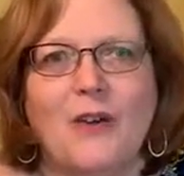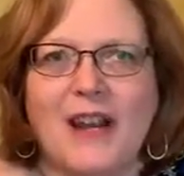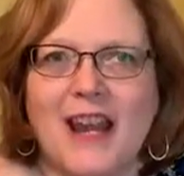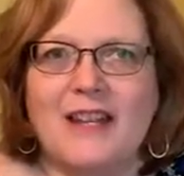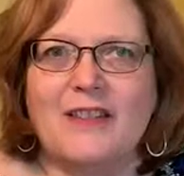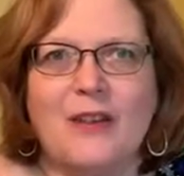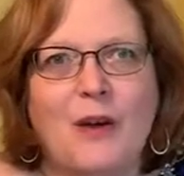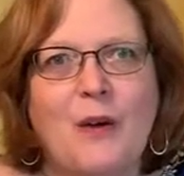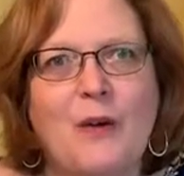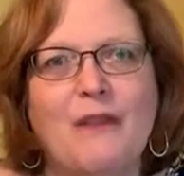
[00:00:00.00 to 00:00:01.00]
Okay,
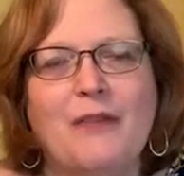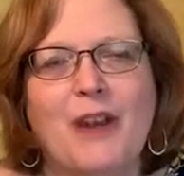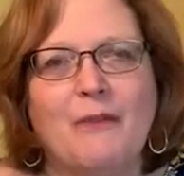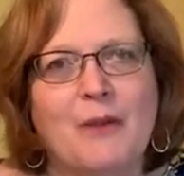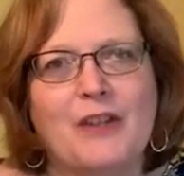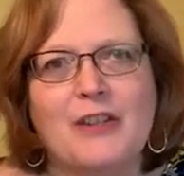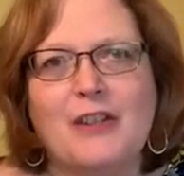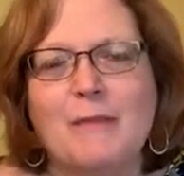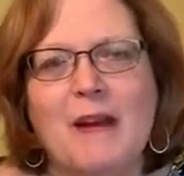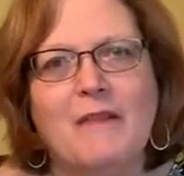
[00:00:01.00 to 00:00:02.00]
so if you have
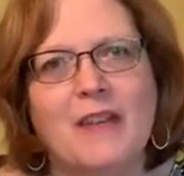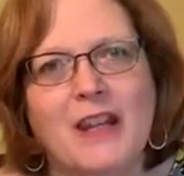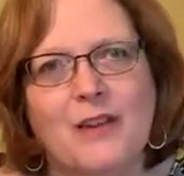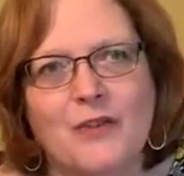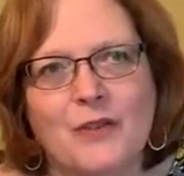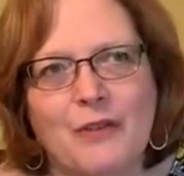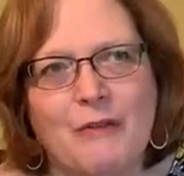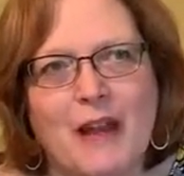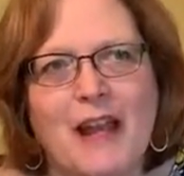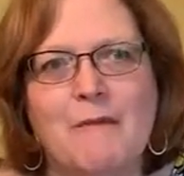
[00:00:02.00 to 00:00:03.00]
questions about needles or
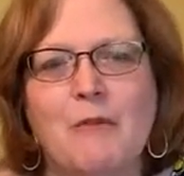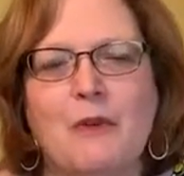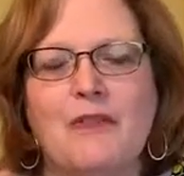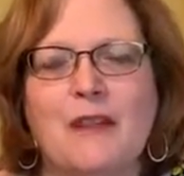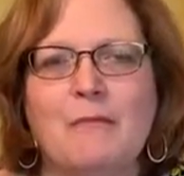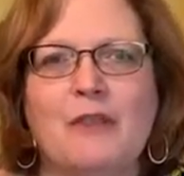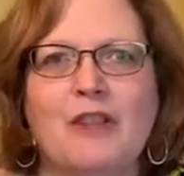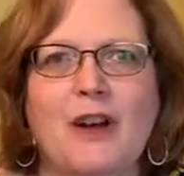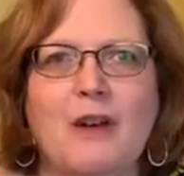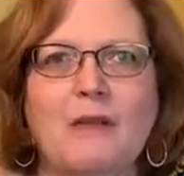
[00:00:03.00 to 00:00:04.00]
thread, post them
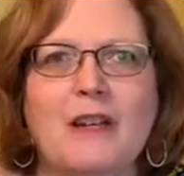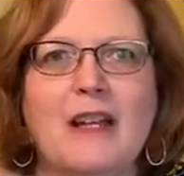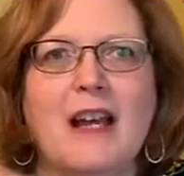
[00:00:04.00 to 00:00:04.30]
below.